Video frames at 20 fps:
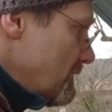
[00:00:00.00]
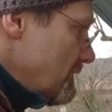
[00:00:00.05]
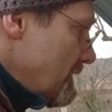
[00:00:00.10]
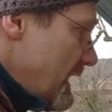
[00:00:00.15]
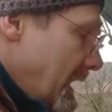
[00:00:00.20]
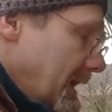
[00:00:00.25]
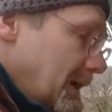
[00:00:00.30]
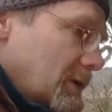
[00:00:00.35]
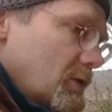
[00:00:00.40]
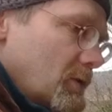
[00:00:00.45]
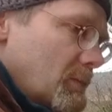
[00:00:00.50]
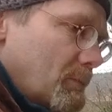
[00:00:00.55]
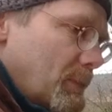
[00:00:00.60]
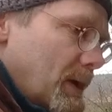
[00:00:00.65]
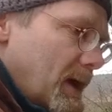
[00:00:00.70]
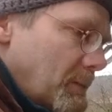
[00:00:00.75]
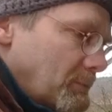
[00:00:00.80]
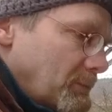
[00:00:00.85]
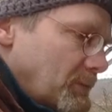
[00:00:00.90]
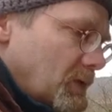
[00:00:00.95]
your vacuum
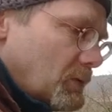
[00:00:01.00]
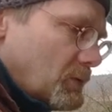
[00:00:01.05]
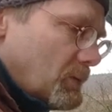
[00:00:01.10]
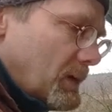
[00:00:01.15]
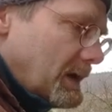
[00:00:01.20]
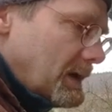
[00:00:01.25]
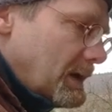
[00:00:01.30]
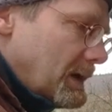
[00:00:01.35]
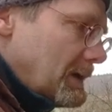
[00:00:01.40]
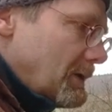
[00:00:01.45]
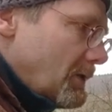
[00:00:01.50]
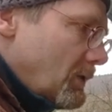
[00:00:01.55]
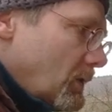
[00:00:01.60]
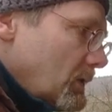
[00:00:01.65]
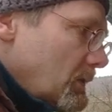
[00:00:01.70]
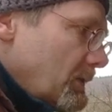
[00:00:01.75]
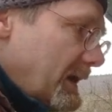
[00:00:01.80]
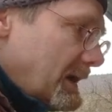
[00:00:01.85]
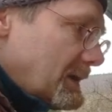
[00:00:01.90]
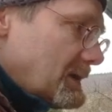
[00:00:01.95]
pump to run and
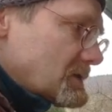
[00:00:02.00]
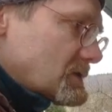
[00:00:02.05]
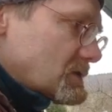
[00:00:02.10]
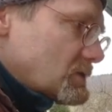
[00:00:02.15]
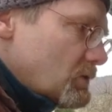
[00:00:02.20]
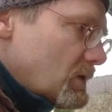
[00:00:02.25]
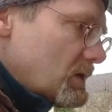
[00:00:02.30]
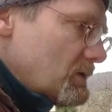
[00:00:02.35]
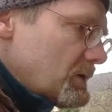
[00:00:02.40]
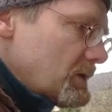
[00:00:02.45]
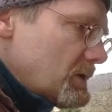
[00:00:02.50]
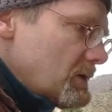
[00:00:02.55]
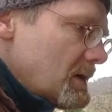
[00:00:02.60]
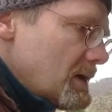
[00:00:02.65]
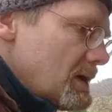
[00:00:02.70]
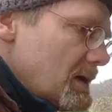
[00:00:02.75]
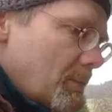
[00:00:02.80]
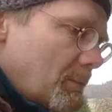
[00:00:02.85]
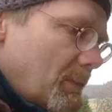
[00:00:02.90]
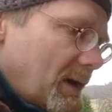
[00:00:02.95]
all that is driven
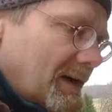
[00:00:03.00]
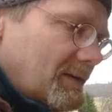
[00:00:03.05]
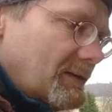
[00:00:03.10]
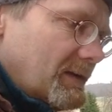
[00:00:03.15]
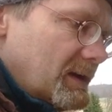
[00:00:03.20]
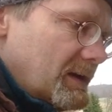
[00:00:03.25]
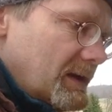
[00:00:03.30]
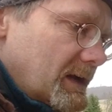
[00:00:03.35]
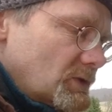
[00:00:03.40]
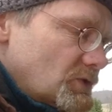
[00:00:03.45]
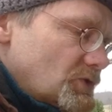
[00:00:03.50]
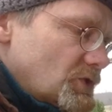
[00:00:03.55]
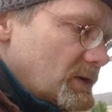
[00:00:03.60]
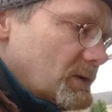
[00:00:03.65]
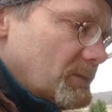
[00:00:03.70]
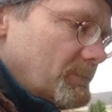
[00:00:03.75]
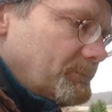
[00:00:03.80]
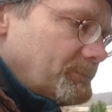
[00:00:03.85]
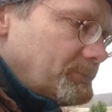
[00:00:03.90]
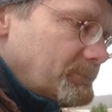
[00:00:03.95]
by that
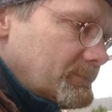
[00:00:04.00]
engine.